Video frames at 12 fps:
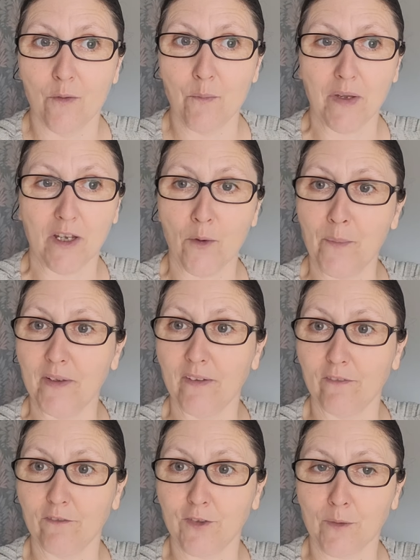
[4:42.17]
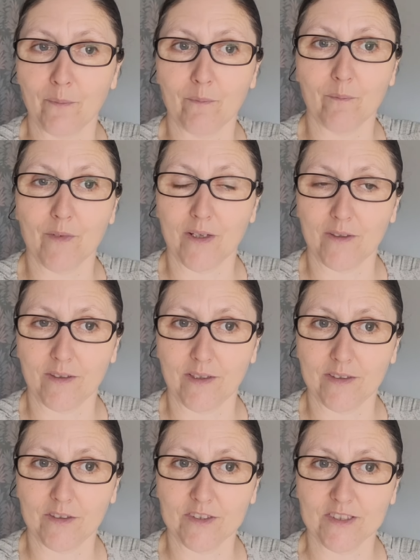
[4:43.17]
Becoming from,
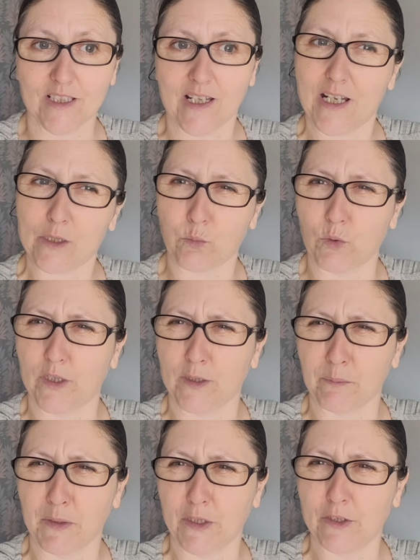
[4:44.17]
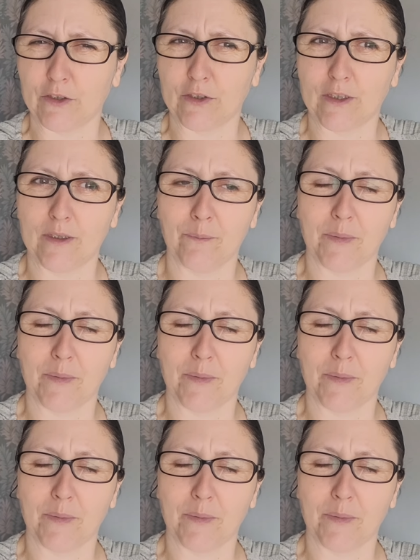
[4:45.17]
I know it's a hard word, murderer,